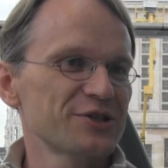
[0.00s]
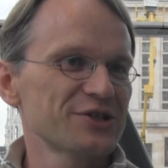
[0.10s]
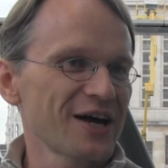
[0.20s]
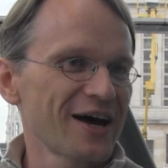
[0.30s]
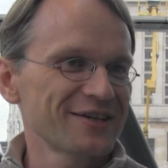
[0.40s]

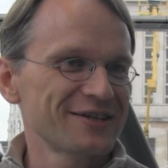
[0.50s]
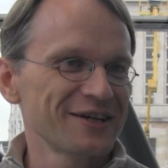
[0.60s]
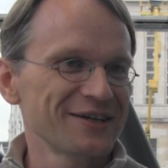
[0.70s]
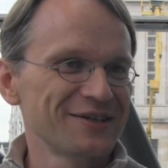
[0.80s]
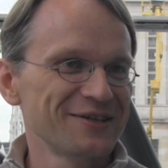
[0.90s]

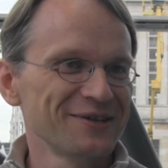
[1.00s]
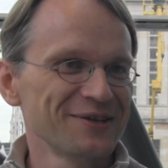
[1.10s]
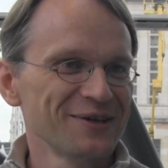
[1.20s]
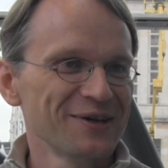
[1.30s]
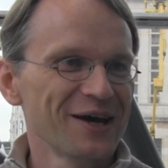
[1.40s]
started,
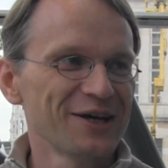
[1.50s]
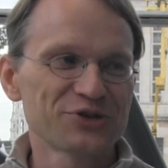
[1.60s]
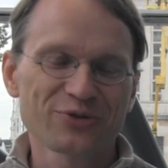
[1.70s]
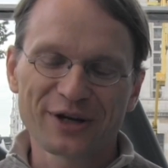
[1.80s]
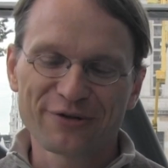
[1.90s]
and
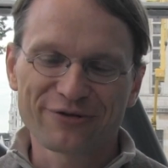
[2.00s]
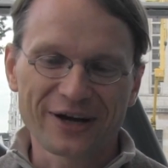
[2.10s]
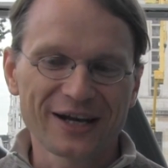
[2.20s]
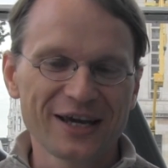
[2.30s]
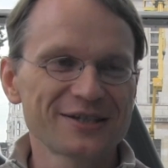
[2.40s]
it's really
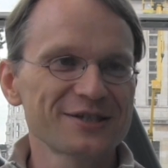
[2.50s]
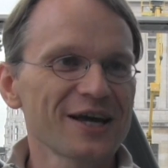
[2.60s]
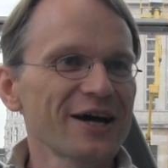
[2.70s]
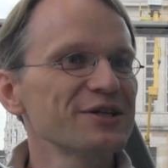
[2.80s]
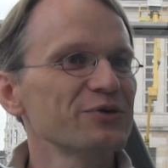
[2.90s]
funny, it
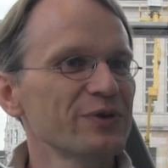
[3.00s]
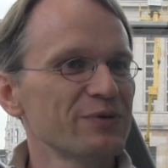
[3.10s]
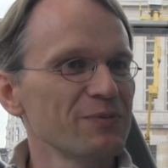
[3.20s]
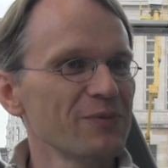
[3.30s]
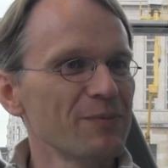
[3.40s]
started with
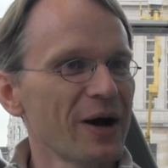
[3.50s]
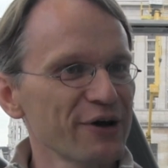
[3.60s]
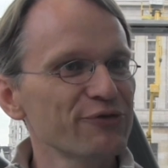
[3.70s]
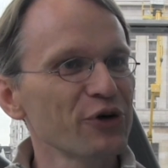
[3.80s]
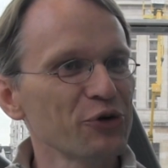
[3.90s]

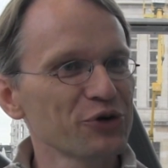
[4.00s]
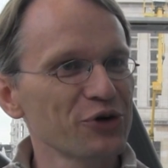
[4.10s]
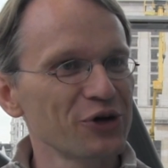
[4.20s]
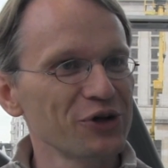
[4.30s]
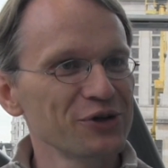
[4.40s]
my phone
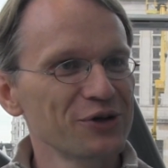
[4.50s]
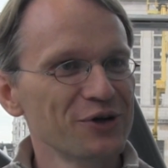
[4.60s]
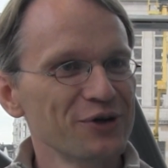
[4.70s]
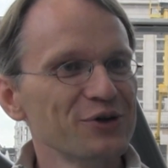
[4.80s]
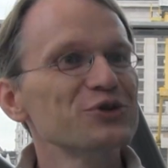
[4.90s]
call
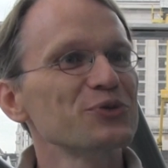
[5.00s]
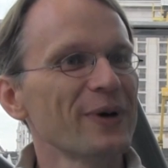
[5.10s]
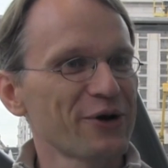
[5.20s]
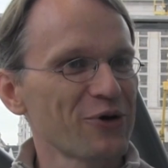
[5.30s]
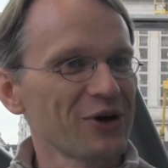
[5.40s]
to
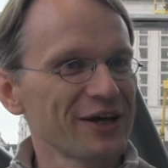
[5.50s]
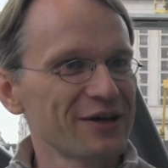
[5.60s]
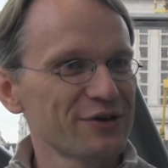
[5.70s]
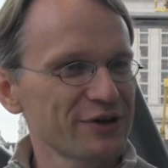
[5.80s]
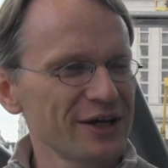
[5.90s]
my
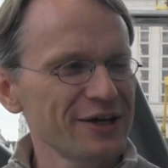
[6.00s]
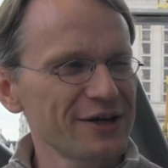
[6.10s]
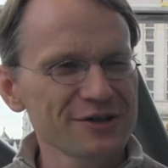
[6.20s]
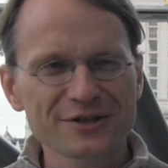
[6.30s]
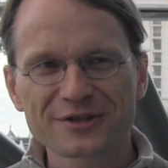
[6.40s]
colleague 3
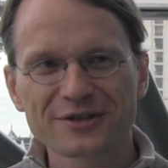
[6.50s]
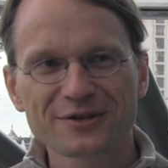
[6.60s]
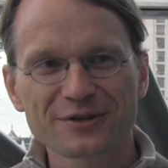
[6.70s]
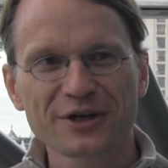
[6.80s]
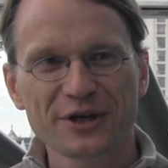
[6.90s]

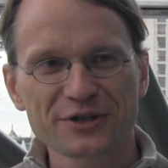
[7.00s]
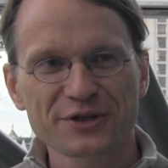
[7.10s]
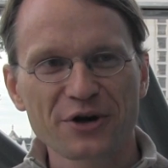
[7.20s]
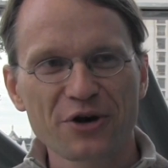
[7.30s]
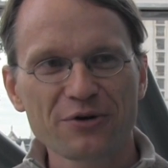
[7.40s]
years
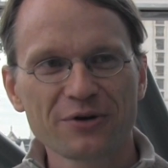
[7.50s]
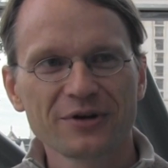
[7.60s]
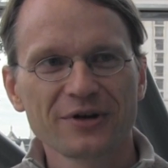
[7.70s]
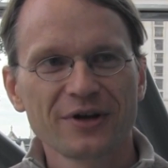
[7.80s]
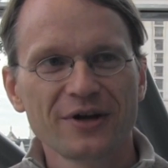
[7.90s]
ago,
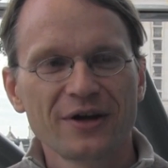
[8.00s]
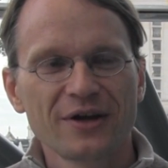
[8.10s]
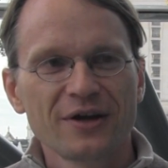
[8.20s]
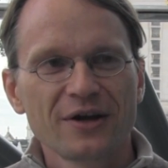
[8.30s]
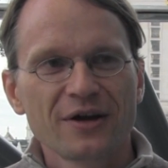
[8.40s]

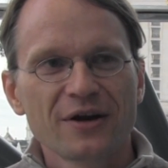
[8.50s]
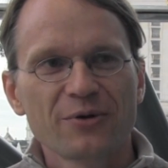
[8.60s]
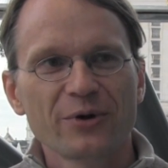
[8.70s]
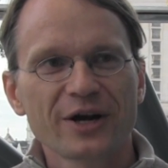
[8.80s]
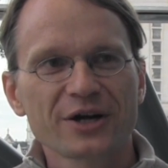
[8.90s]

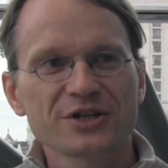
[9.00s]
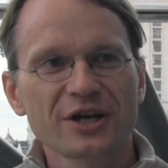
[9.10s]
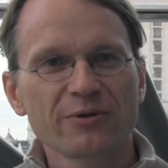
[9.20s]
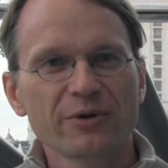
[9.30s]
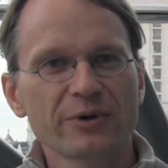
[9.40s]
where
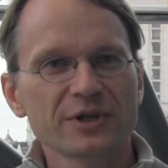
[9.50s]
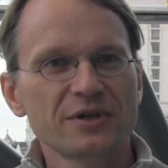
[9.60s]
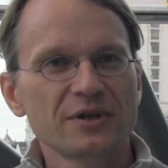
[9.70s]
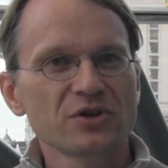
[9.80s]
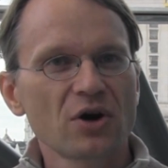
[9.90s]
actually we were
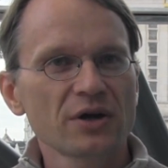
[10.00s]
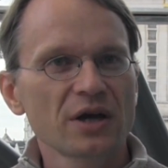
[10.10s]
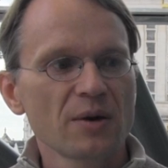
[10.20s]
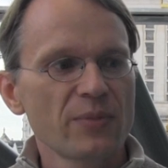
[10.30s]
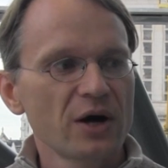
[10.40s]

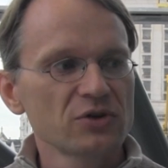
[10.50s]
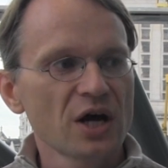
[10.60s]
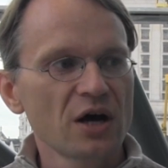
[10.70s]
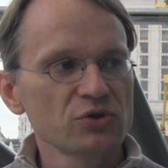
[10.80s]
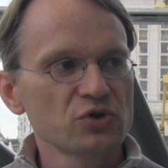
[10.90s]
talking about
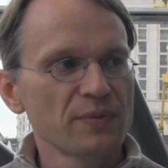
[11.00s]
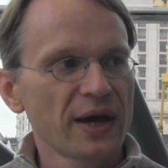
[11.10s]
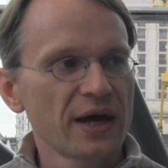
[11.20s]
how to